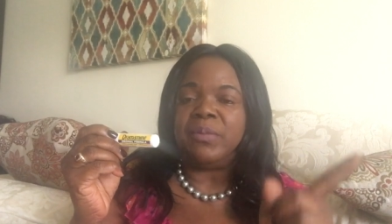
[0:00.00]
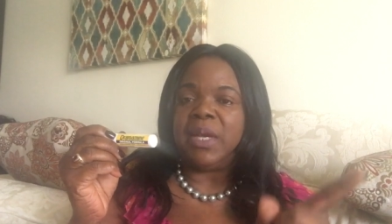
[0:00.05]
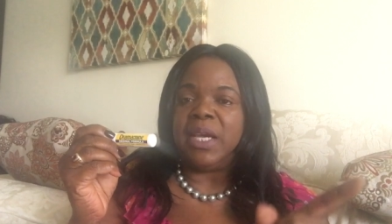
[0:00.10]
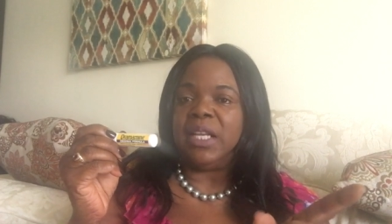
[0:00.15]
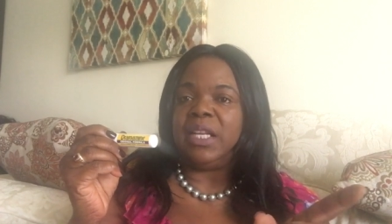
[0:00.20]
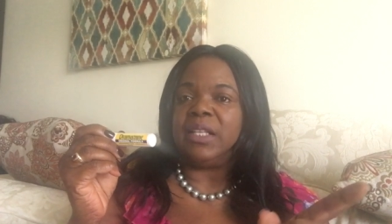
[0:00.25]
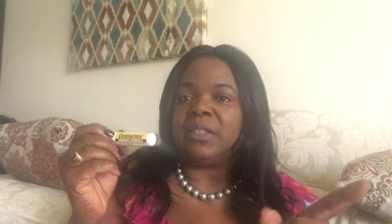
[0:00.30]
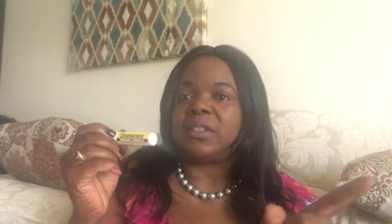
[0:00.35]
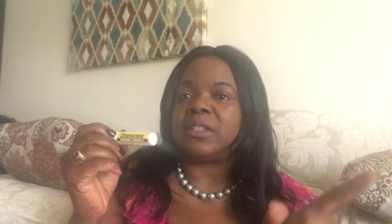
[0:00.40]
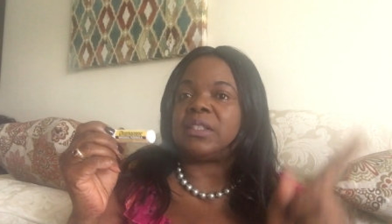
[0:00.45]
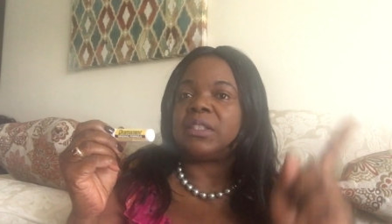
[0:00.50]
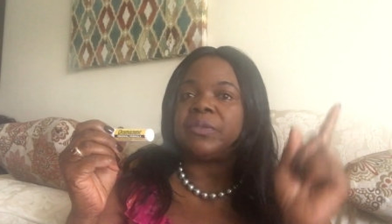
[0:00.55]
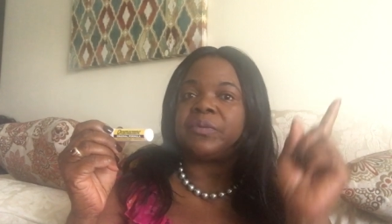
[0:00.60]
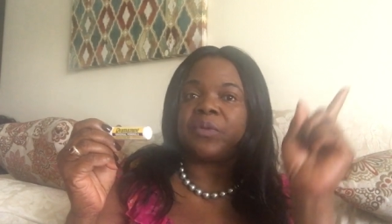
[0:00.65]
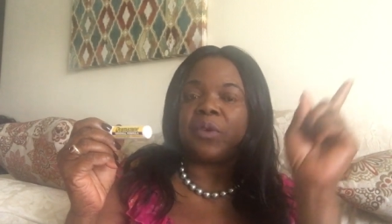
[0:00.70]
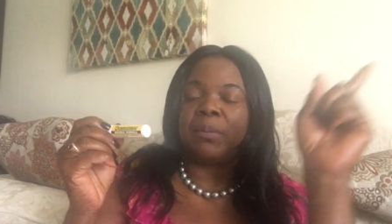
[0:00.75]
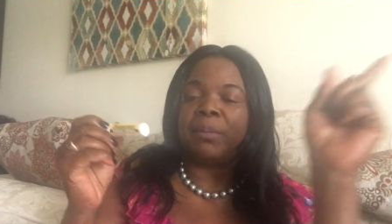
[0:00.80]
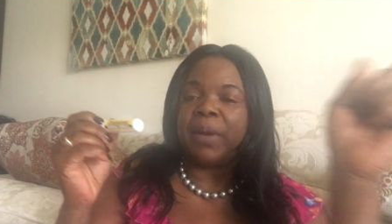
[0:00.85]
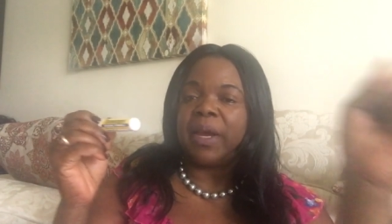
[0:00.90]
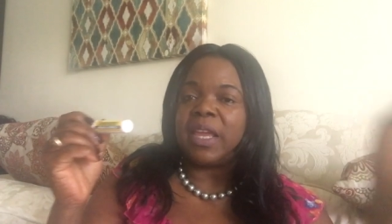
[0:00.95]
minutes
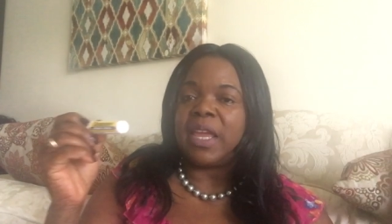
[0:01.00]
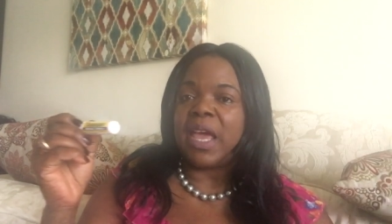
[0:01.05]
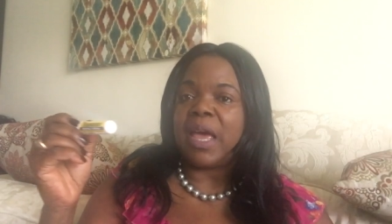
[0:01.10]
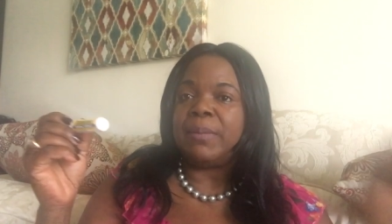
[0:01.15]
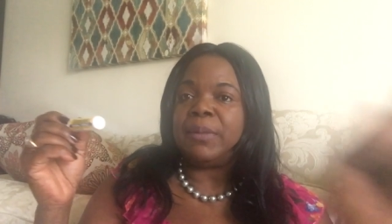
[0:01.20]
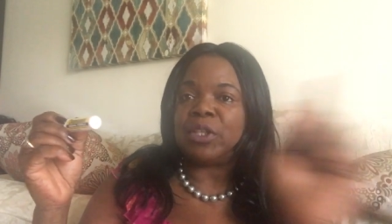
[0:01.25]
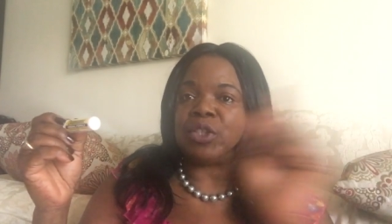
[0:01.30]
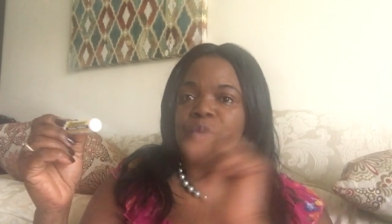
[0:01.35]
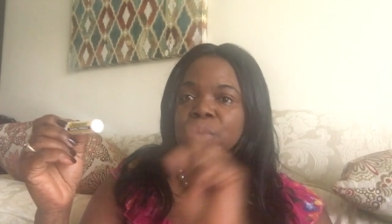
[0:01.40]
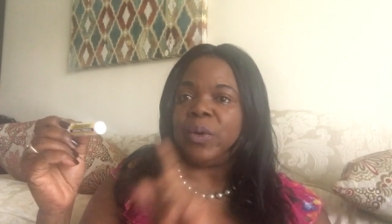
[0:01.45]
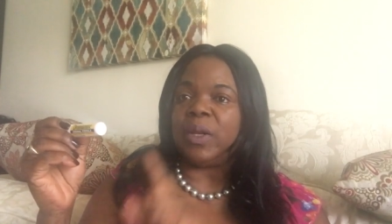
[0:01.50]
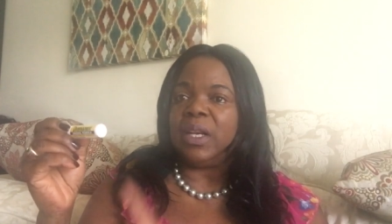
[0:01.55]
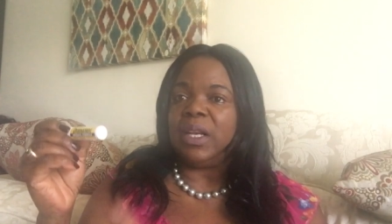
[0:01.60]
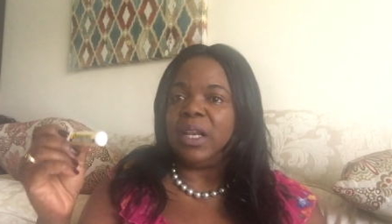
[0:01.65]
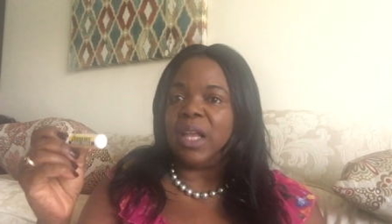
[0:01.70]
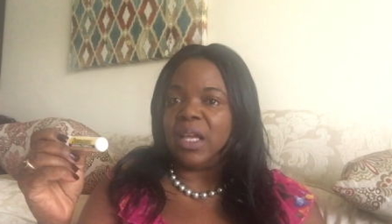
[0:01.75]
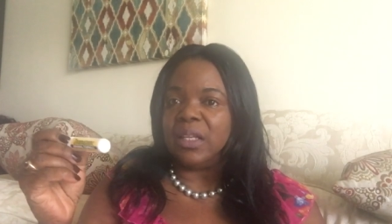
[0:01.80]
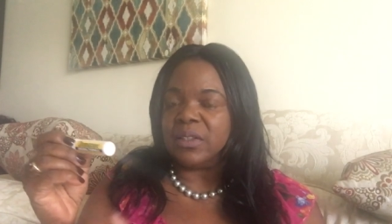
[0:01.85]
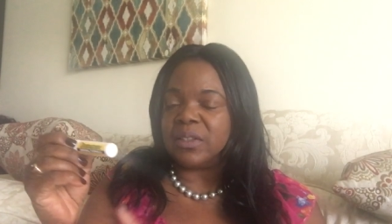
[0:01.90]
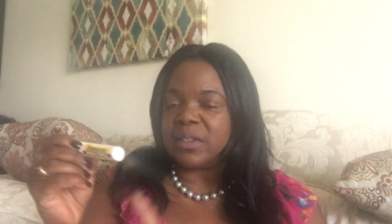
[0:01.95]
from Miami to
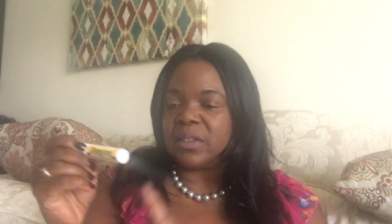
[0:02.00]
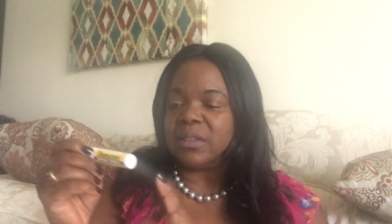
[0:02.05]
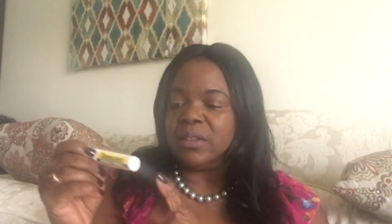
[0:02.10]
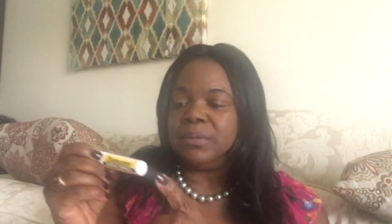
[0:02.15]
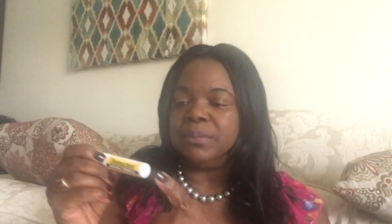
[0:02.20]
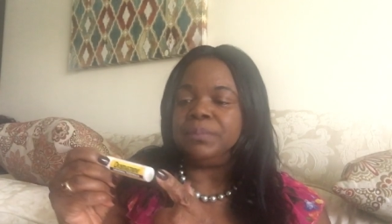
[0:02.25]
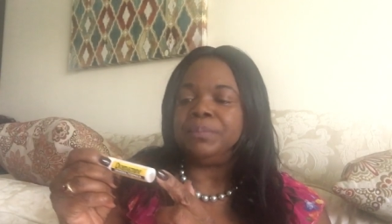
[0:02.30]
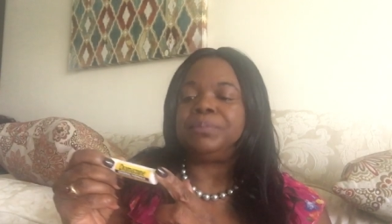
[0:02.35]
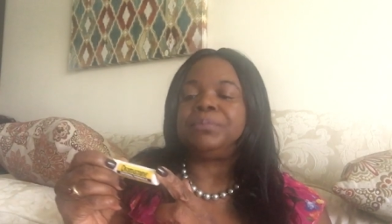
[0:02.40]
Atlanta,